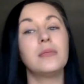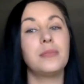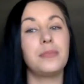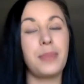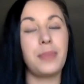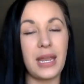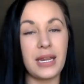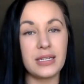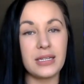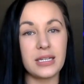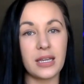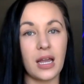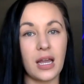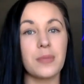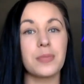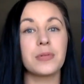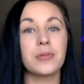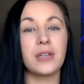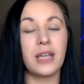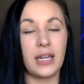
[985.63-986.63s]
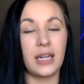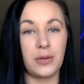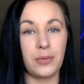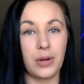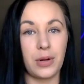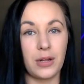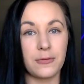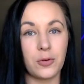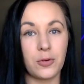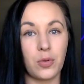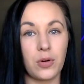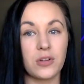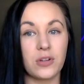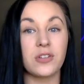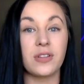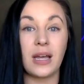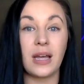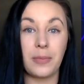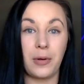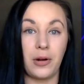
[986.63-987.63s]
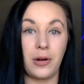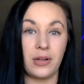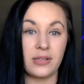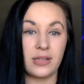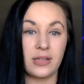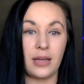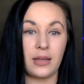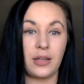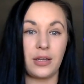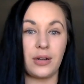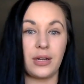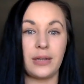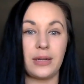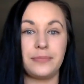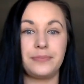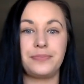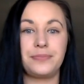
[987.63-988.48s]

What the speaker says: painting up, getting ready for war. So that part is accurate.